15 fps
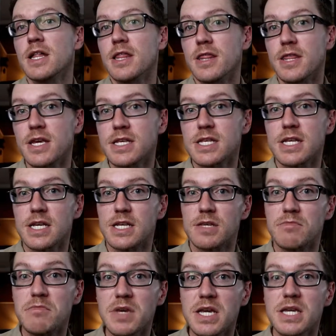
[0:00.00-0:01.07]
This is
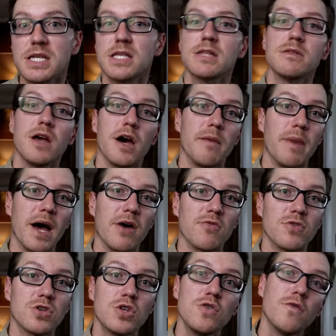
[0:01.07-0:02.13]
me
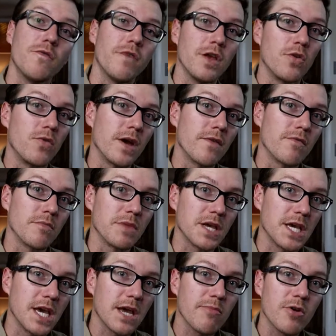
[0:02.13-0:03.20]
about 2 feet away from the
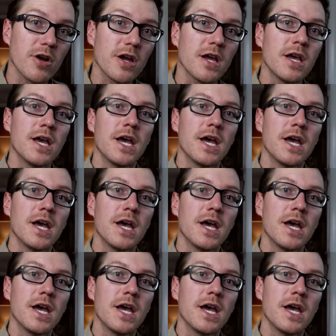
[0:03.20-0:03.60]
camera.